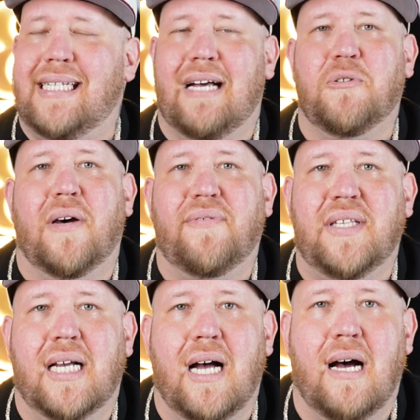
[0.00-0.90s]
sound off in
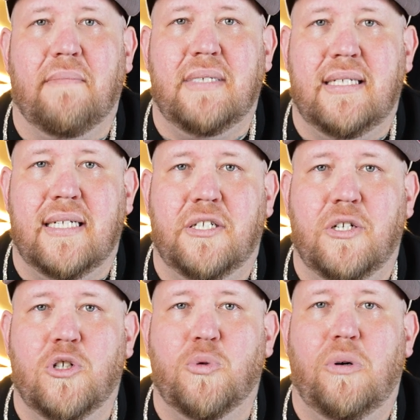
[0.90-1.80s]
the comments as
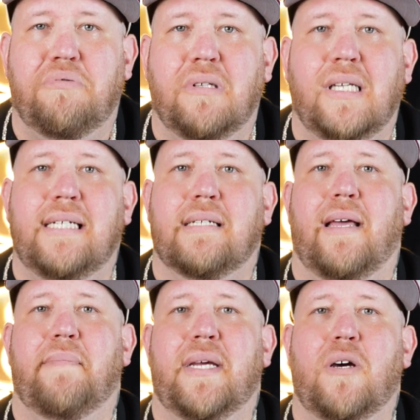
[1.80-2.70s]
usual. Please
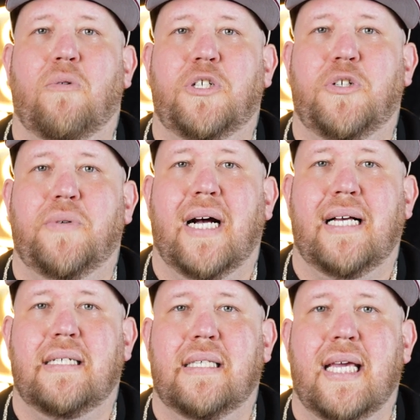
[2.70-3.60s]
let me know what you
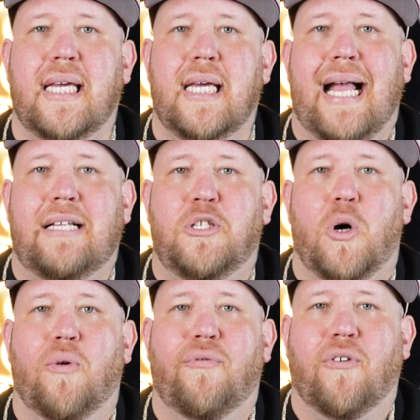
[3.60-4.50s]
guys think, and
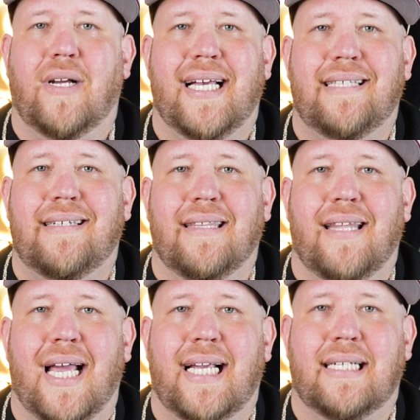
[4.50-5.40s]
don't forget to
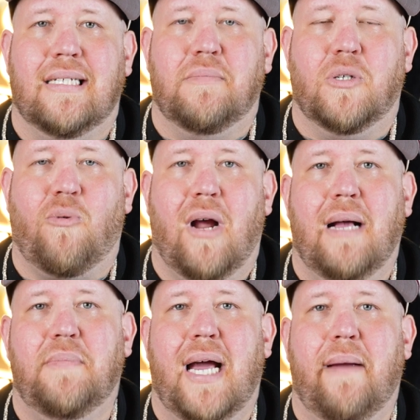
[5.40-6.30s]
like and
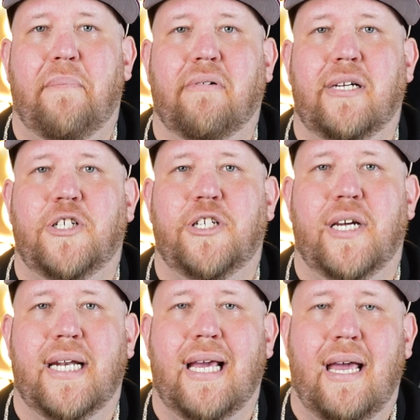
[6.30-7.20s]
subscribe. I
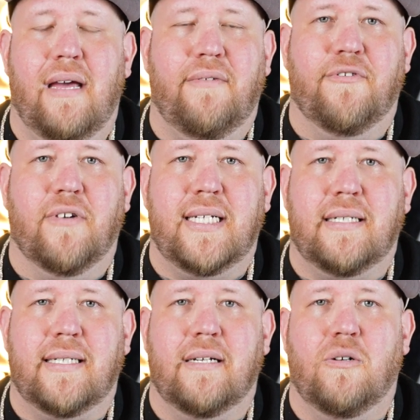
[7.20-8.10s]
appreciate every
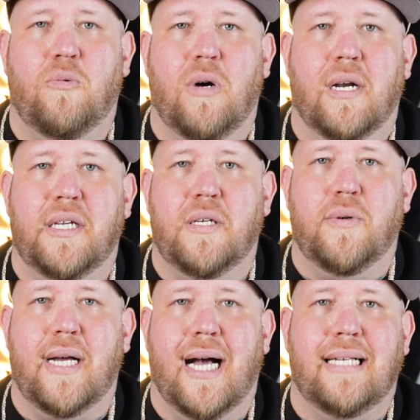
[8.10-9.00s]
single one of
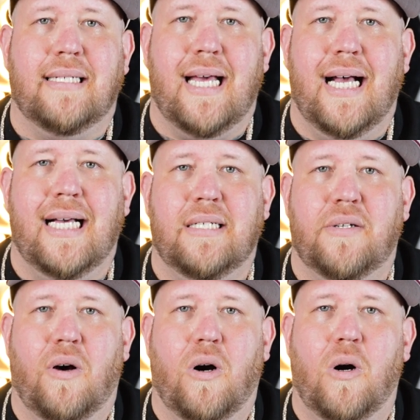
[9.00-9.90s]
you guys as
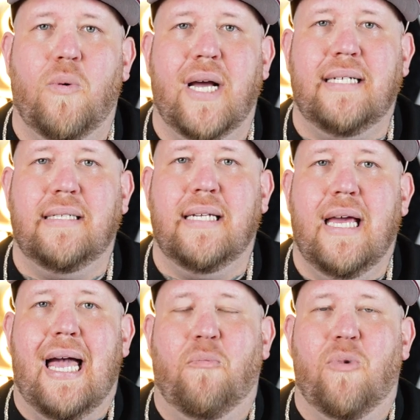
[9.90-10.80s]
always.
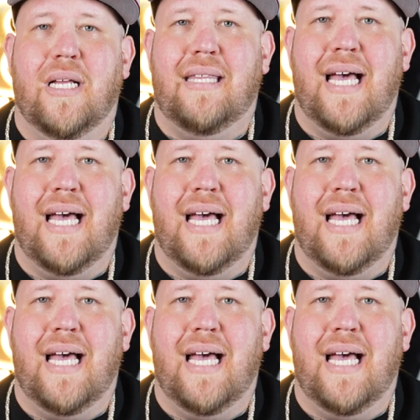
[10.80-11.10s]
And with